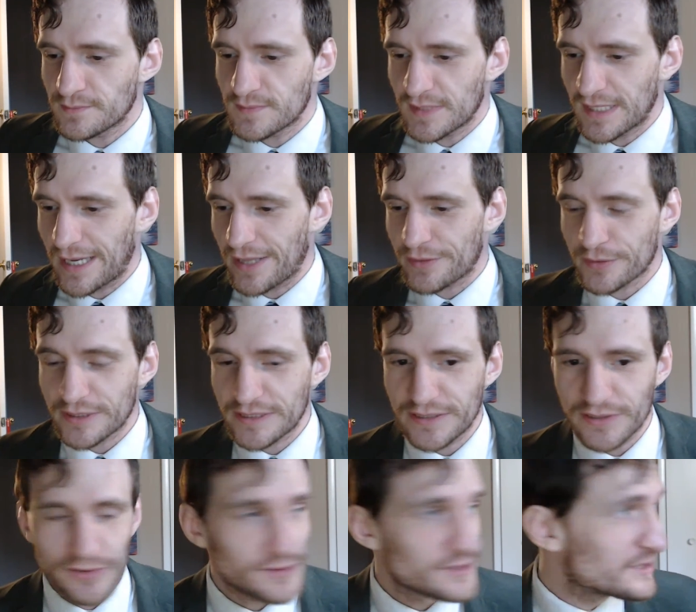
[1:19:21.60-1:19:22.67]
Got 3
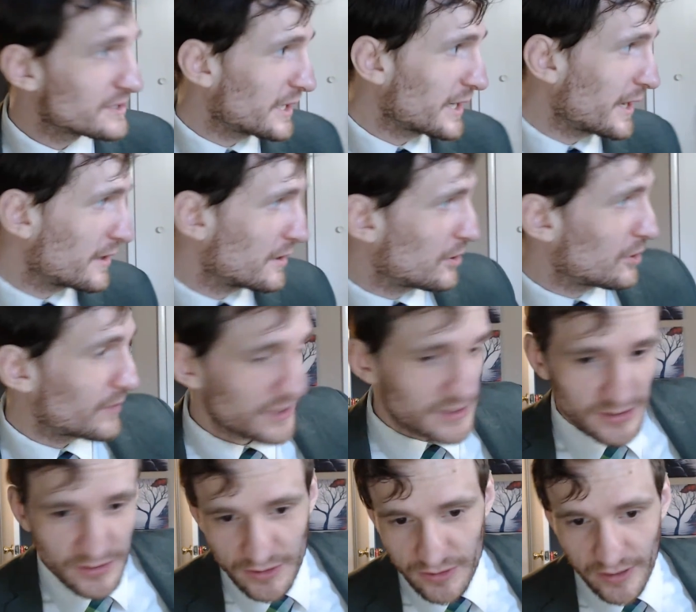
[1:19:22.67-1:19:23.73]
suits. I got all my
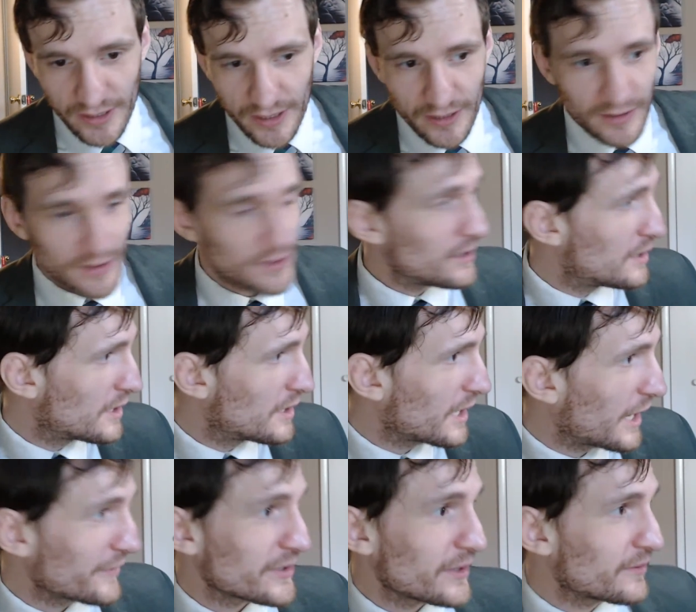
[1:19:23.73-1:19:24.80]
suits right here.
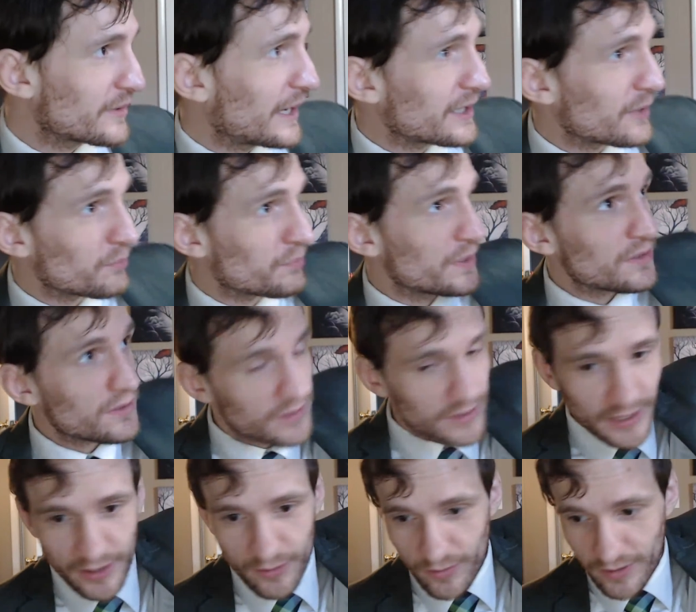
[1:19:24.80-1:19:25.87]
I had to build
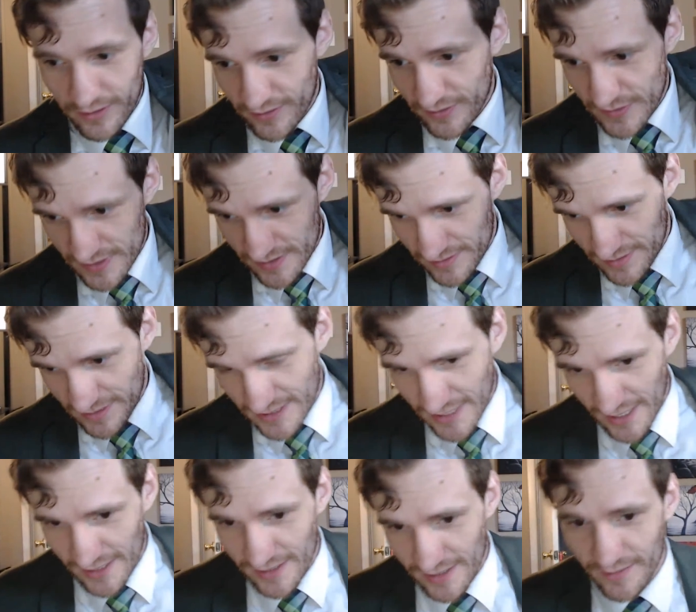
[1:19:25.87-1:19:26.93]
like one of those
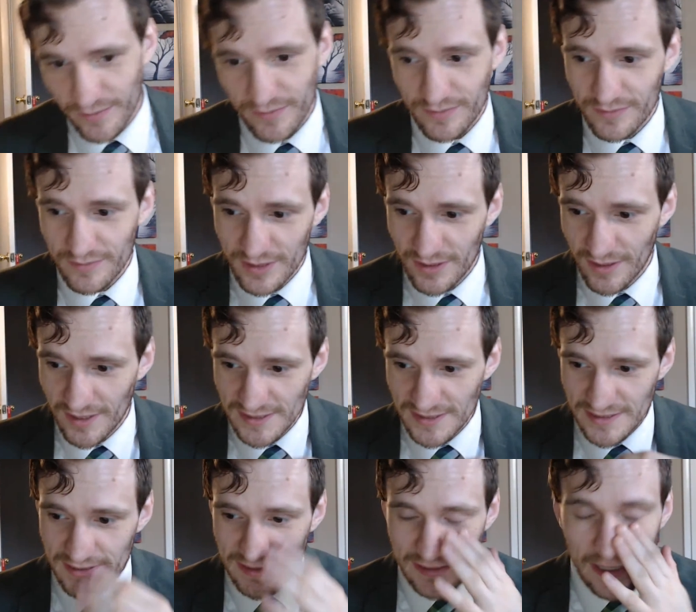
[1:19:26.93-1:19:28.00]
stand-up
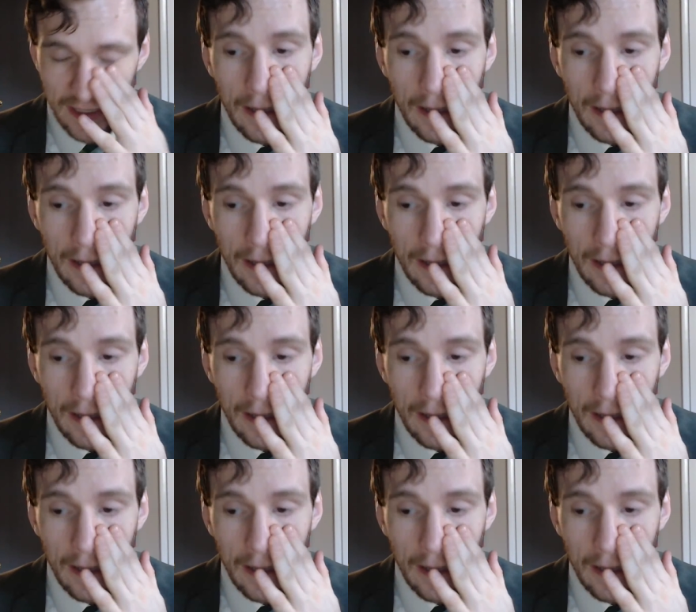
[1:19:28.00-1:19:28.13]
closets